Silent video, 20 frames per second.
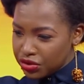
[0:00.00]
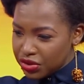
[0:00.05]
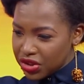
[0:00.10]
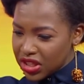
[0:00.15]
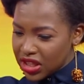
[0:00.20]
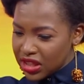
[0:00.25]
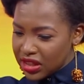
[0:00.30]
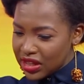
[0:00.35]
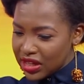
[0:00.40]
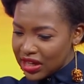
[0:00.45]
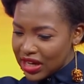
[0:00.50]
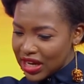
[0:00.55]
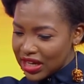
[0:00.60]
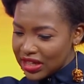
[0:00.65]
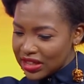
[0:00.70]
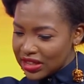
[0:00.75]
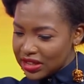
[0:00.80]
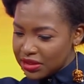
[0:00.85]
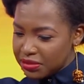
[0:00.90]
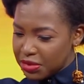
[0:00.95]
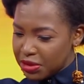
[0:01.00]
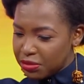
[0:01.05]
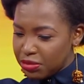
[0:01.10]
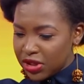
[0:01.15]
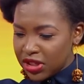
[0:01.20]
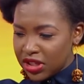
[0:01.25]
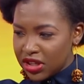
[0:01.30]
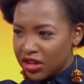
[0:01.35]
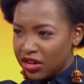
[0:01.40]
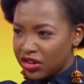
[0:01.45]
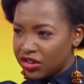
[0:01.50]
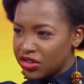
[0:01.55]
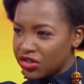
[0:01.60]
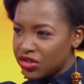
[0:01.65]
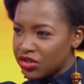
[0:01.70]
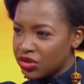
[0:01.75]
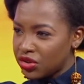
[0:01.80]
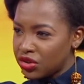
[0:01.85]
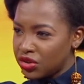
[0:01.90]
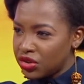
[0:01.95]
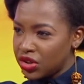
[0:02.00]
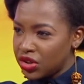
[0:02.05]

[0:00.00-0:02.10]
within the last maybe year or so,